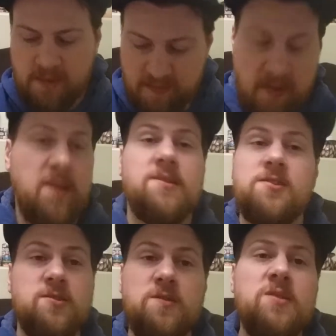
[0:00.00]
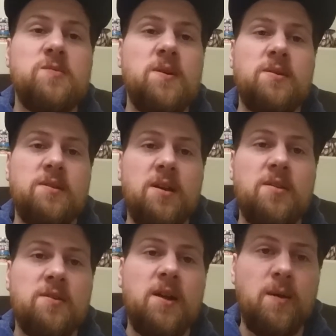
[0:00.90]
if I had to choose one or the
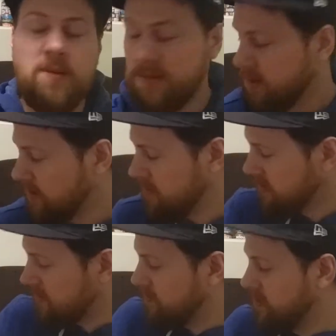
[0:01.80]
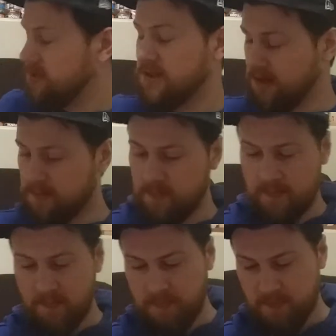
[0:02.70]
other, I would definitely say
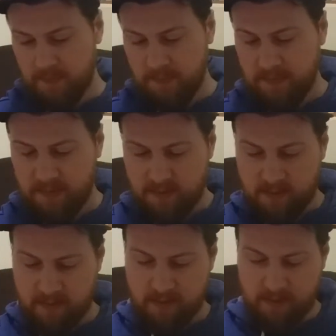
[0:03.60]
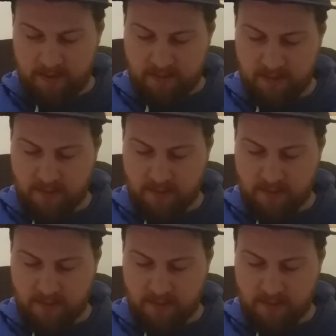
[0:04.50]
that